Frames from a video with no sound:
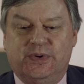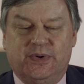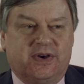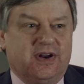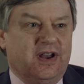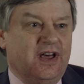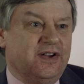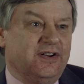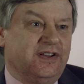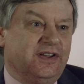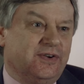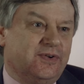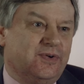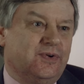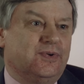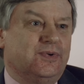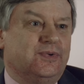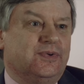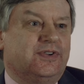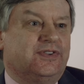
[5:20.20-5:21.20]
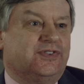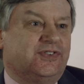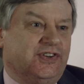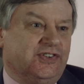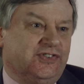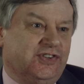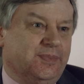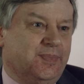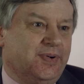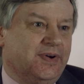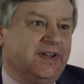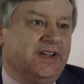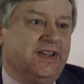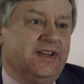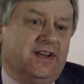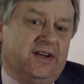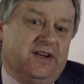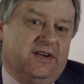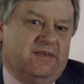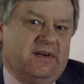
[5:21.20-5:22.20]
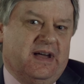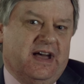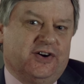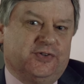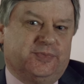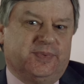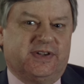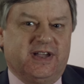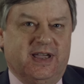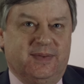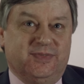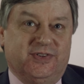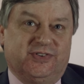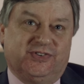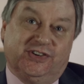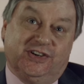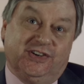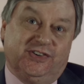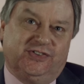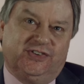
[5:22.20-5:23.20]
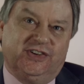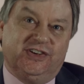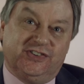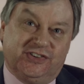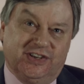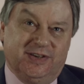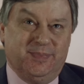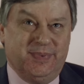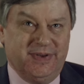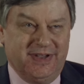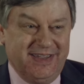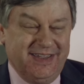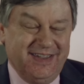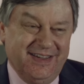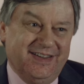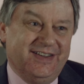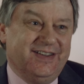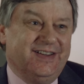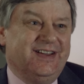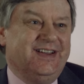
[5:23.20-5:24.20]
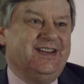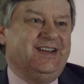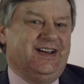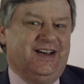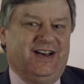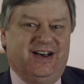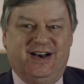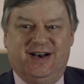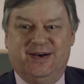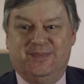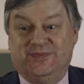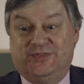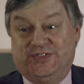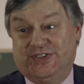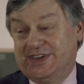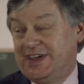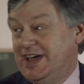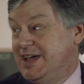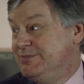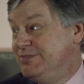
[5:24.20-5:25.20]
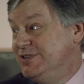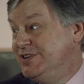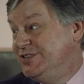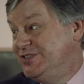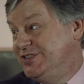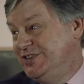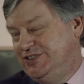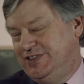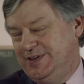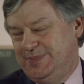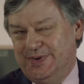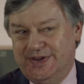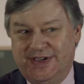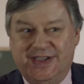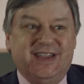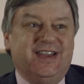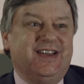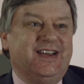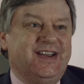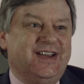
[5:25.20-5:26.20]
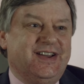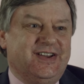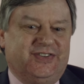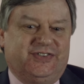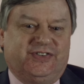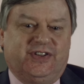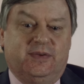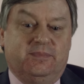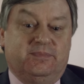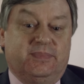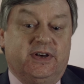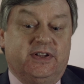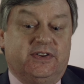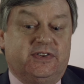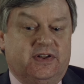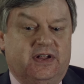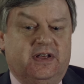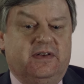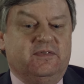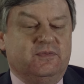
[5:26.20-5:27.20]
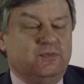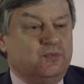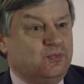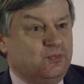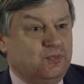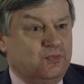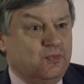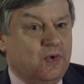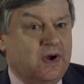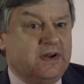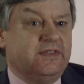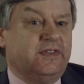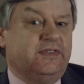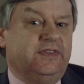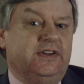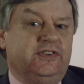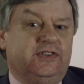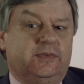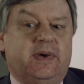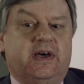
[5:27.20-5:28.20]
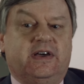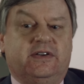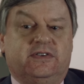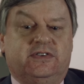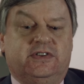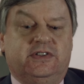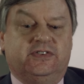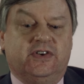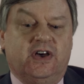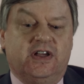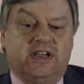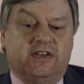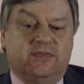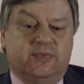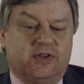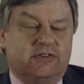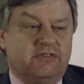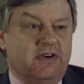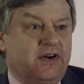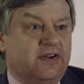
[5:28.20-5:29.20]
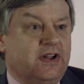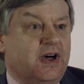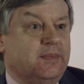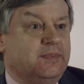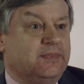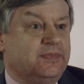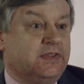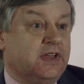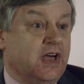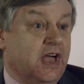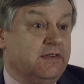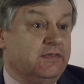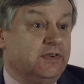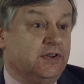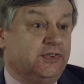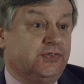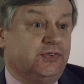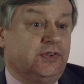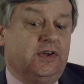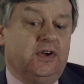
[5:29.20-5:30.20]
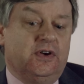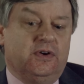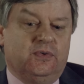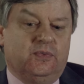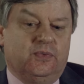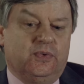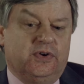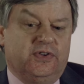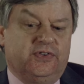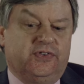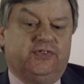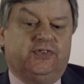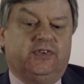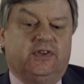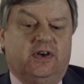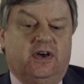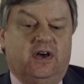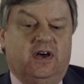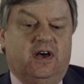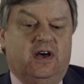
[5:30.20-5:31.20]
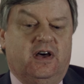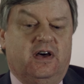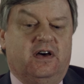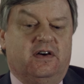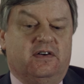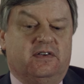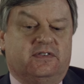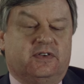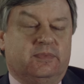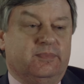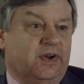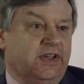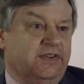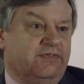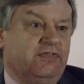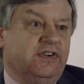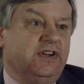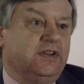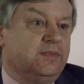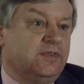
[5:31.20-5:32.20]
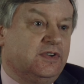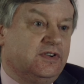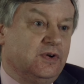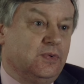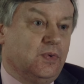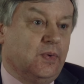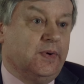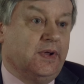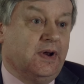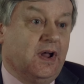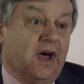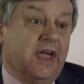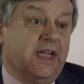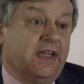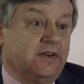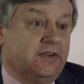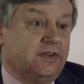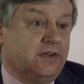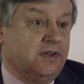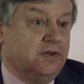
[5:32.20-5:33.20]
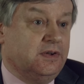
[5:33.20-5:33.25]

we were cloning, called C C P. Ours became the C C C P, um, to the Cambridge C C P. So, but one of the things about designing it from the ground up gave us was complete freedom to do what we liked.